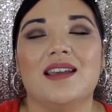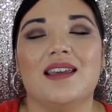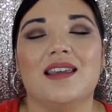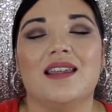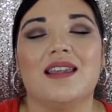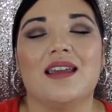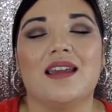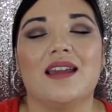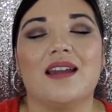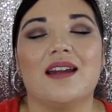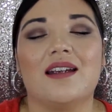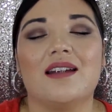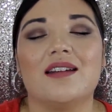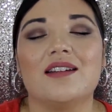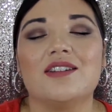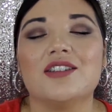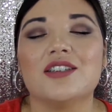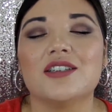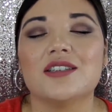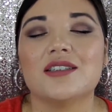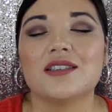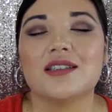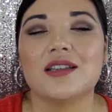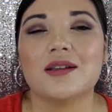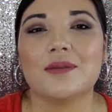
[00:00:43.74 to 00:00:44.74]
they are
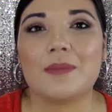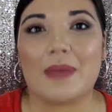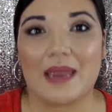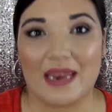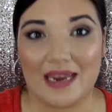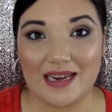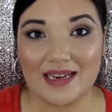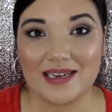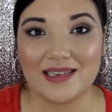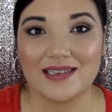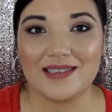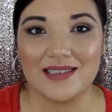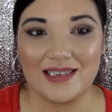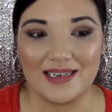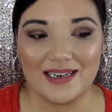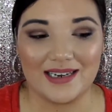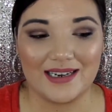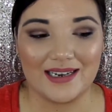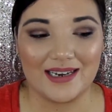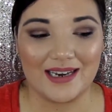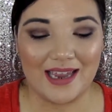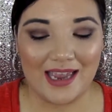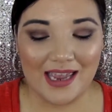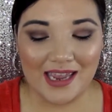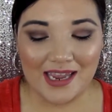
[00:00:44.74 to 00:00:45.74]
just
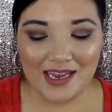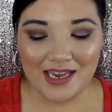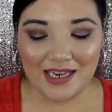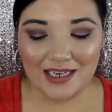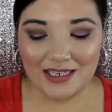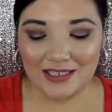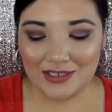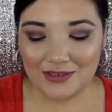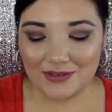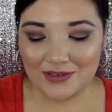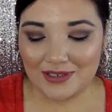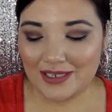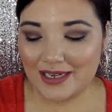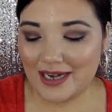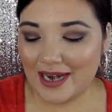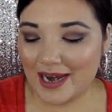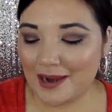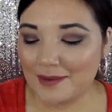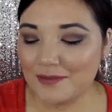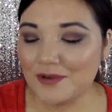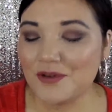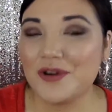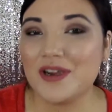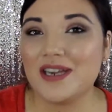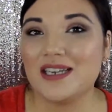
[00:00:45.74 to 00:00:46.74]
amazing. So today
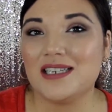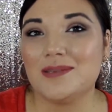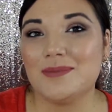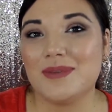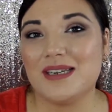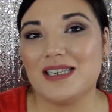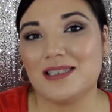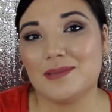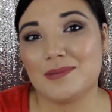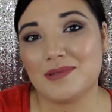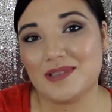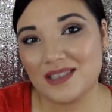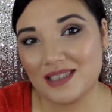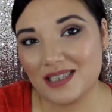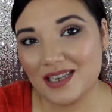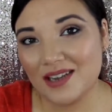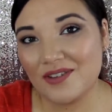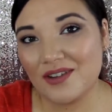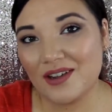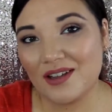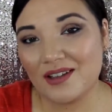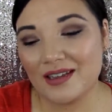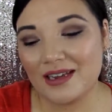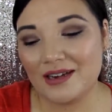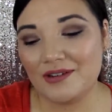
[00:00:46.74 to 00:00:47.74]
I'm going to be
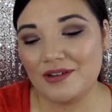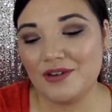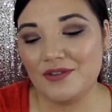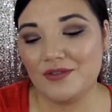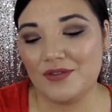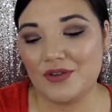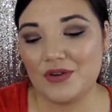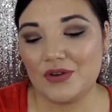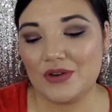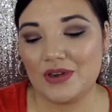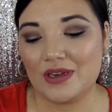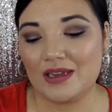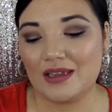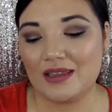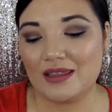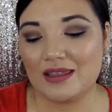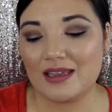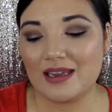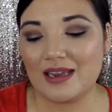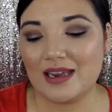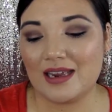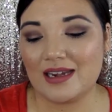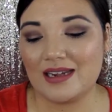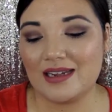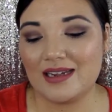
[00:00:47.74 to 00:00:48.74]
specifically reviewing
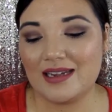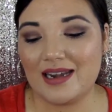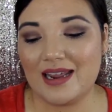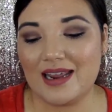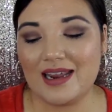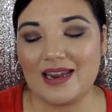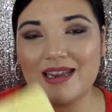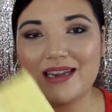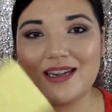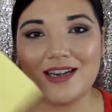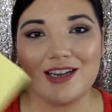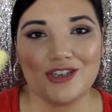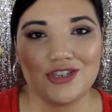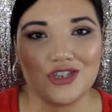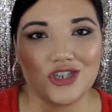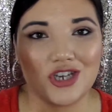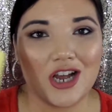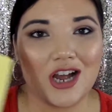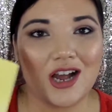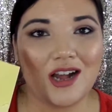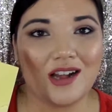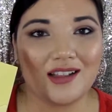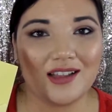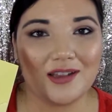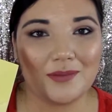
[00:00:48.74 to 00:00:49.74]
the Naked
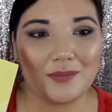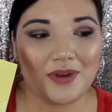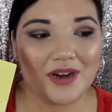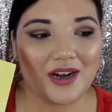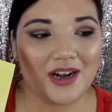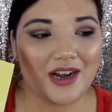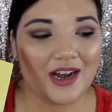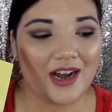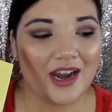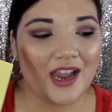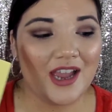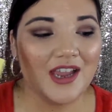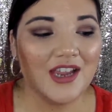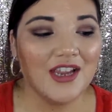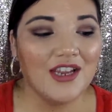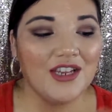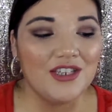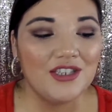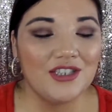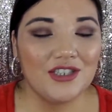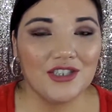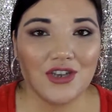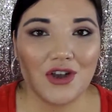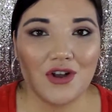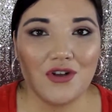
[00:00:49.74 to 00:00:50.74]
Chocolate Bar.
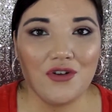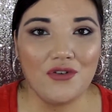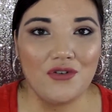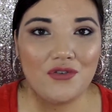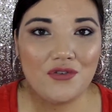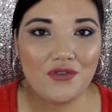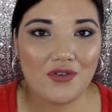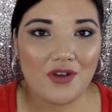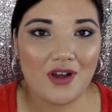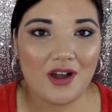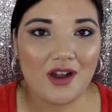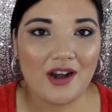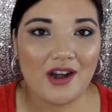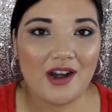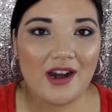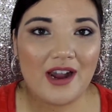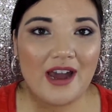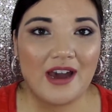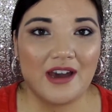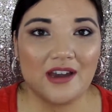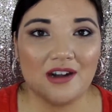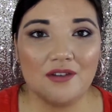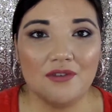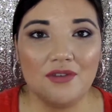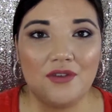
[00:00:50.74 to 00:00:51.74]
So far,
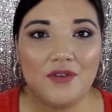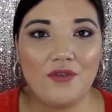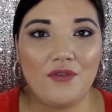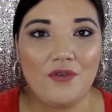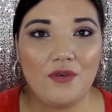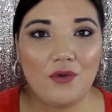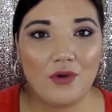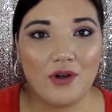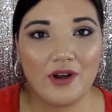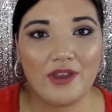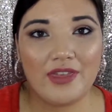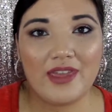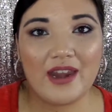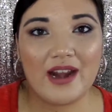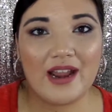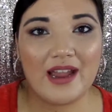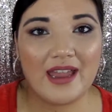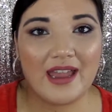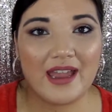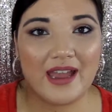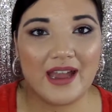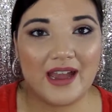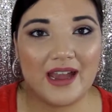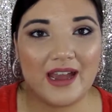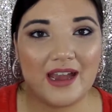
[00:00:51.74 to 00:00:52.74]
out of the 4 that
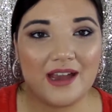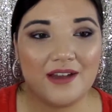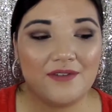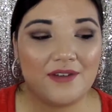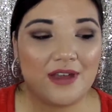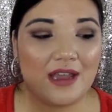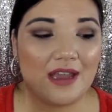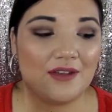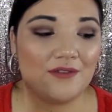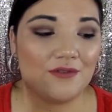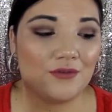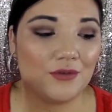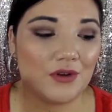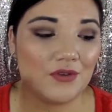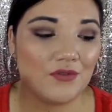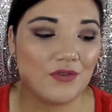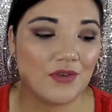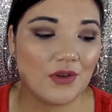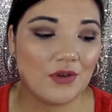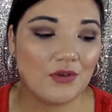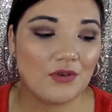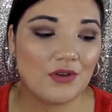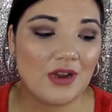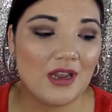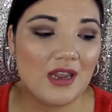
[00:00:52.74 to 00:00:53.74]
I have, I've
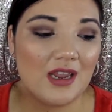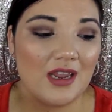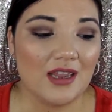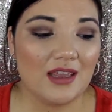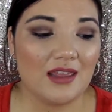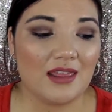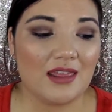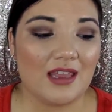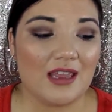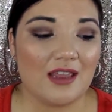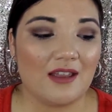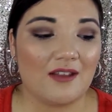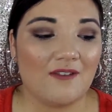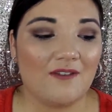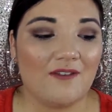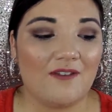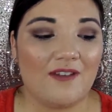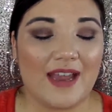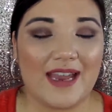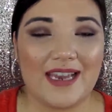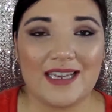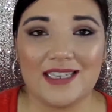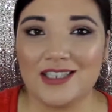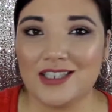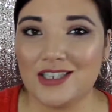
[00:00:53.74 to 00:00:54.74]
reviewed the
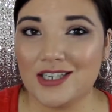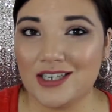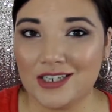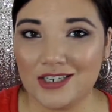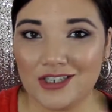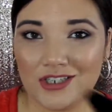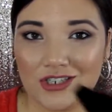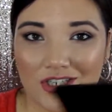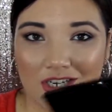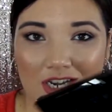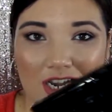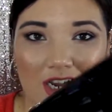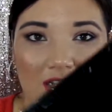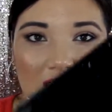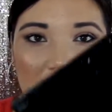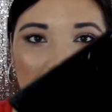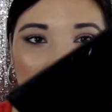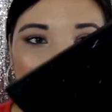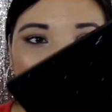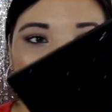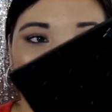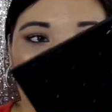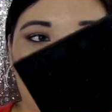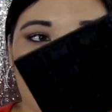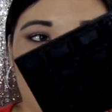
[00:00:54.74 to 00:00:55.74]
Vice
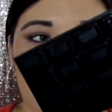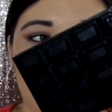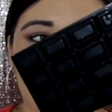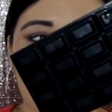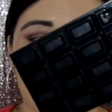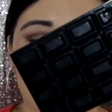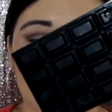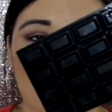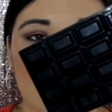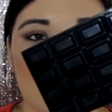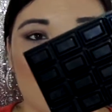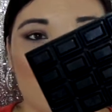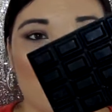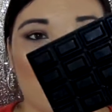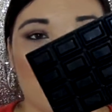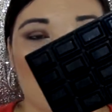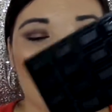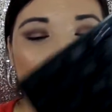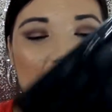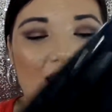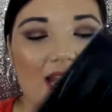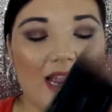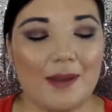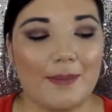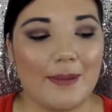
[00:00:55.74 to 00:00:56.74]
Chocolate Bar, which comes in the
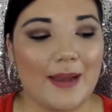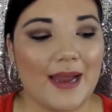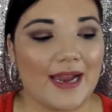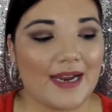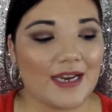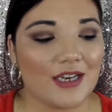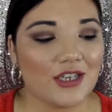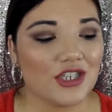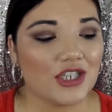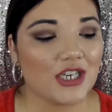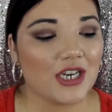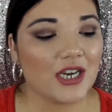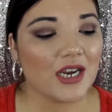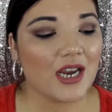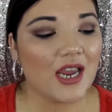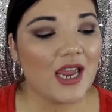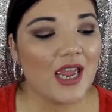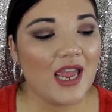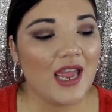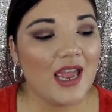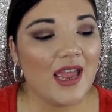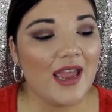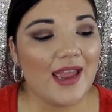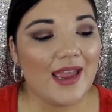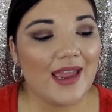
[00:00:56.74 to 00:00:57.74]
black packaging,
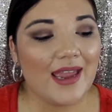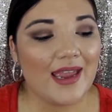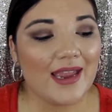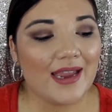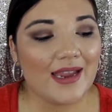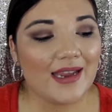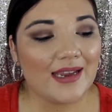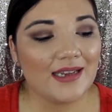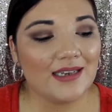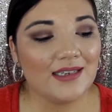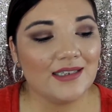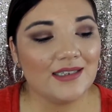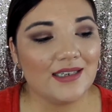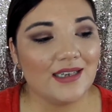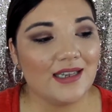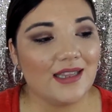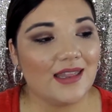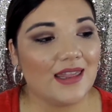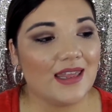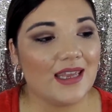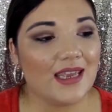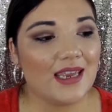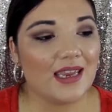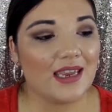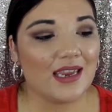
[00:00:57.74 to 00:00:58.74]
and
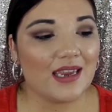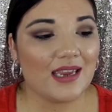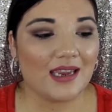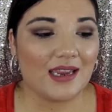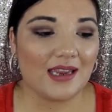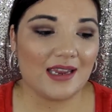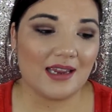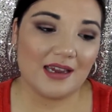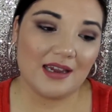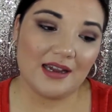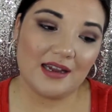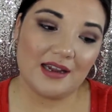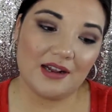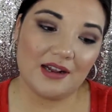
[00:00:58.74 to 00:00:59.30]
the